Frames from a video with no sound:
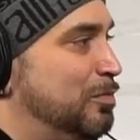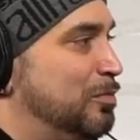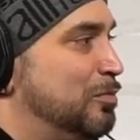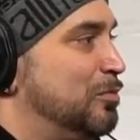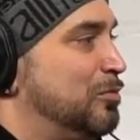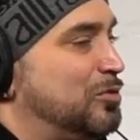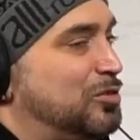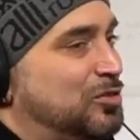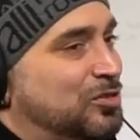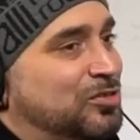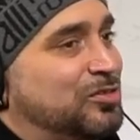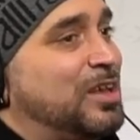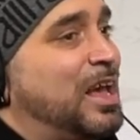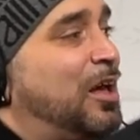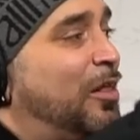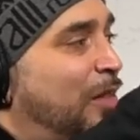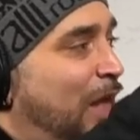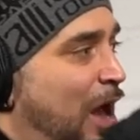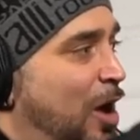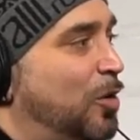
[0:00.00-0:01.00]

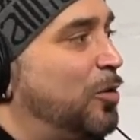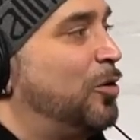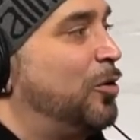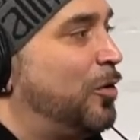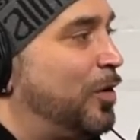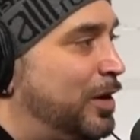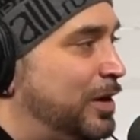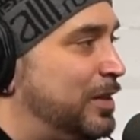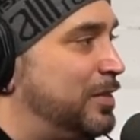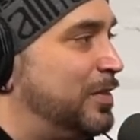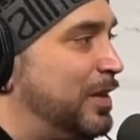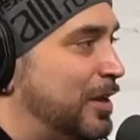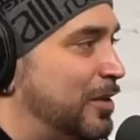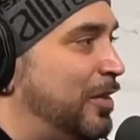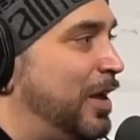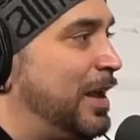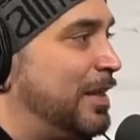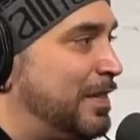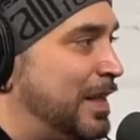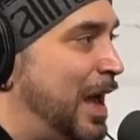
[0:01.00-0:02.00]
sell out or anything
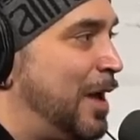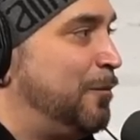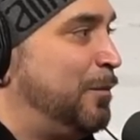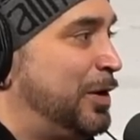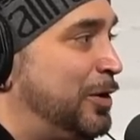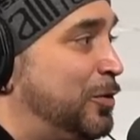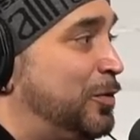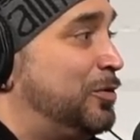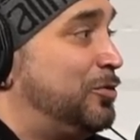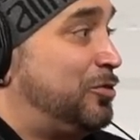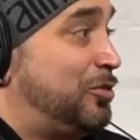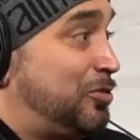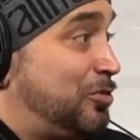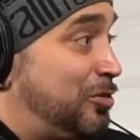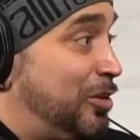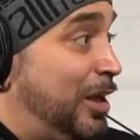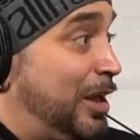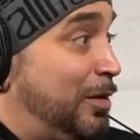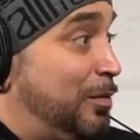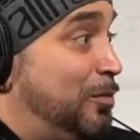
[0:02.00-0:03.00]
like that, but it was just
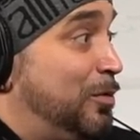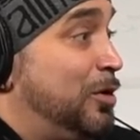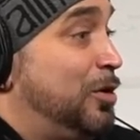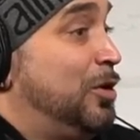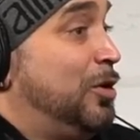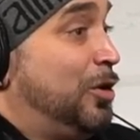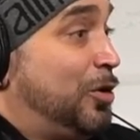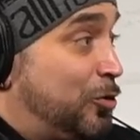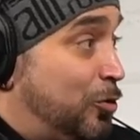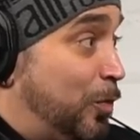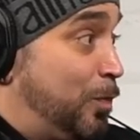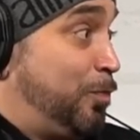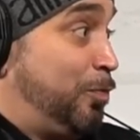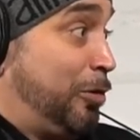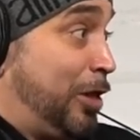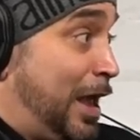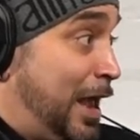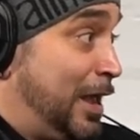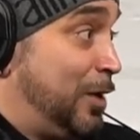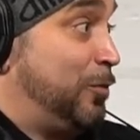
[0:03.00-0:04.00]
like you're
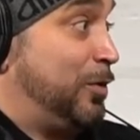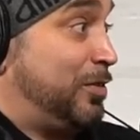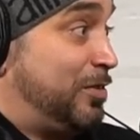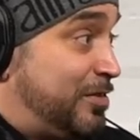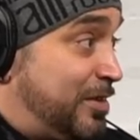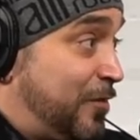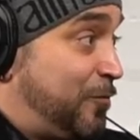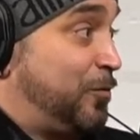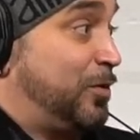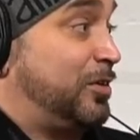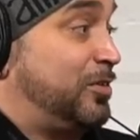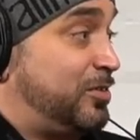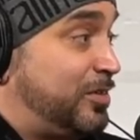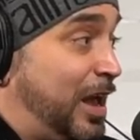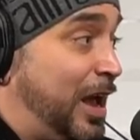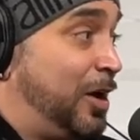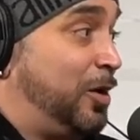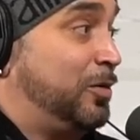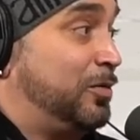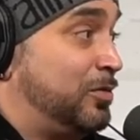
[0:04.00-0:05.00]
playing with different
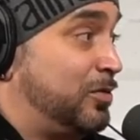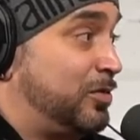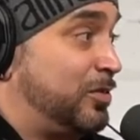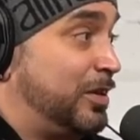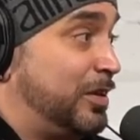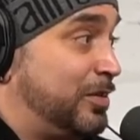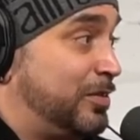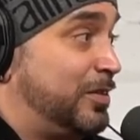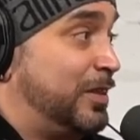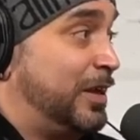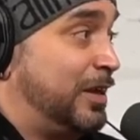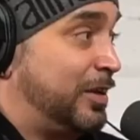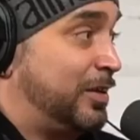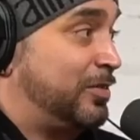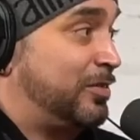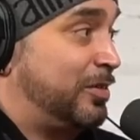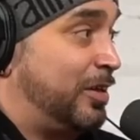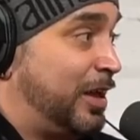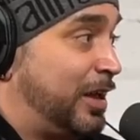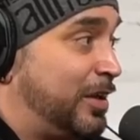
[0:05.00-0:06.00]
sounds and things.
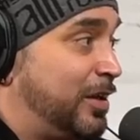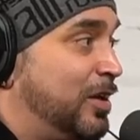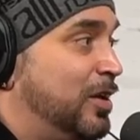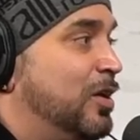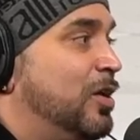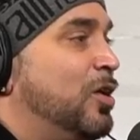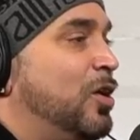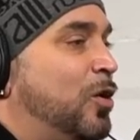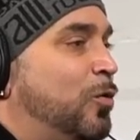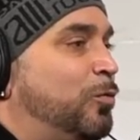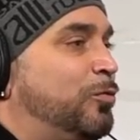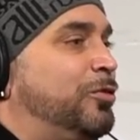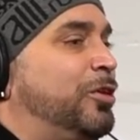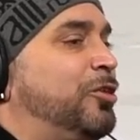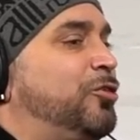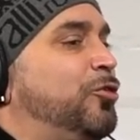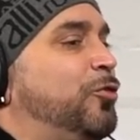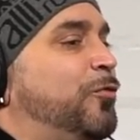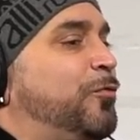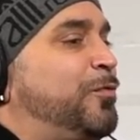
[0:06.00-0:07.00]
Like, did
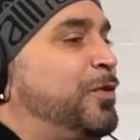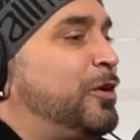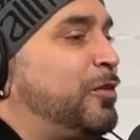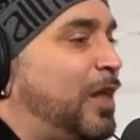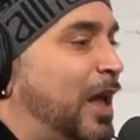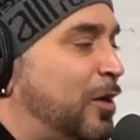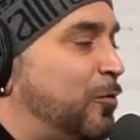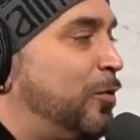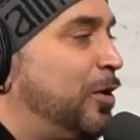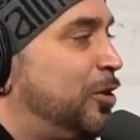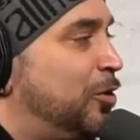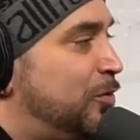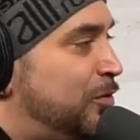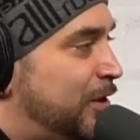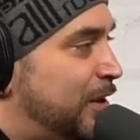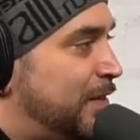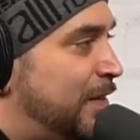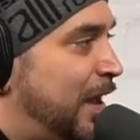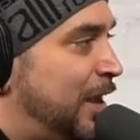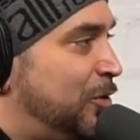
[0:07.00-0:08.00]
you feel like when you
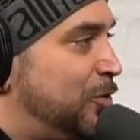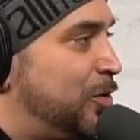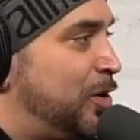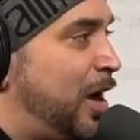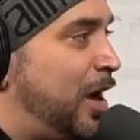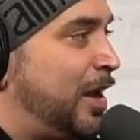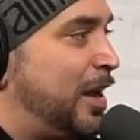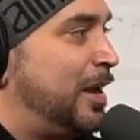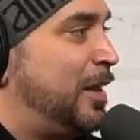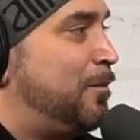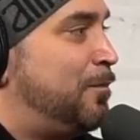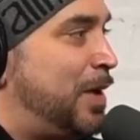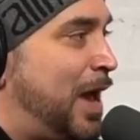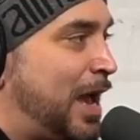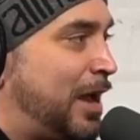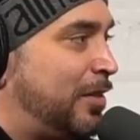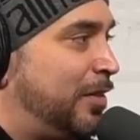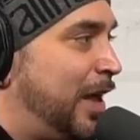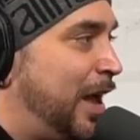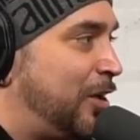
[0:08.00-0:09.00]
did that, you got any
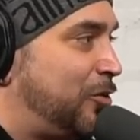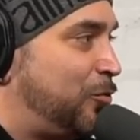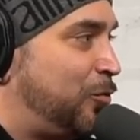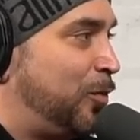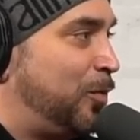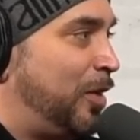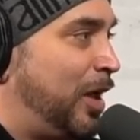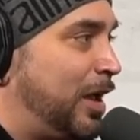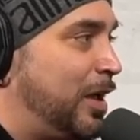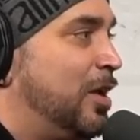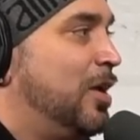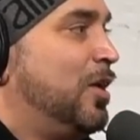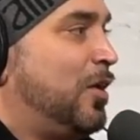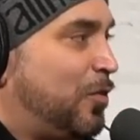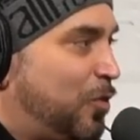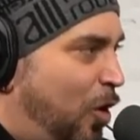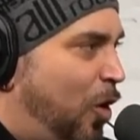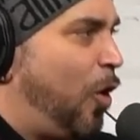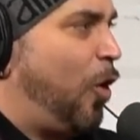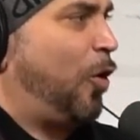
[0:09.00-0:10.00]
backlash from like
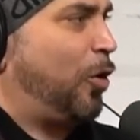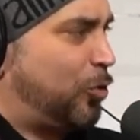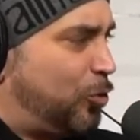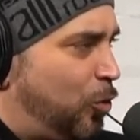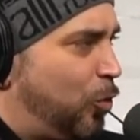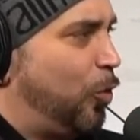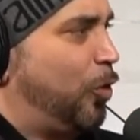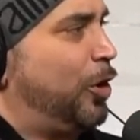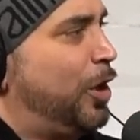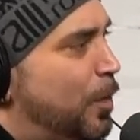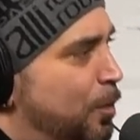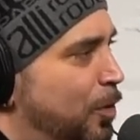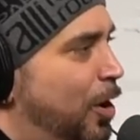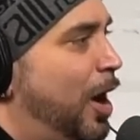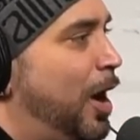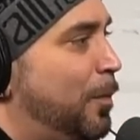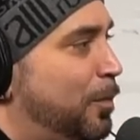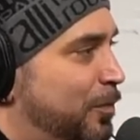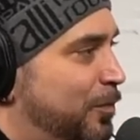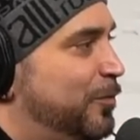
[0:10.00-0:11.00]
the hardcore hip
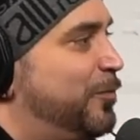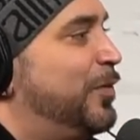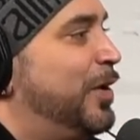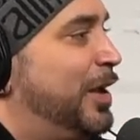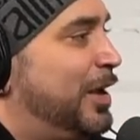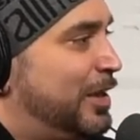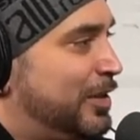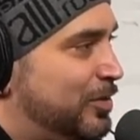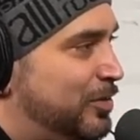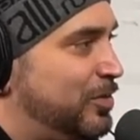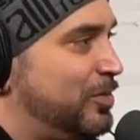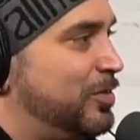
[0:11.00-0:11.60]
hop fans?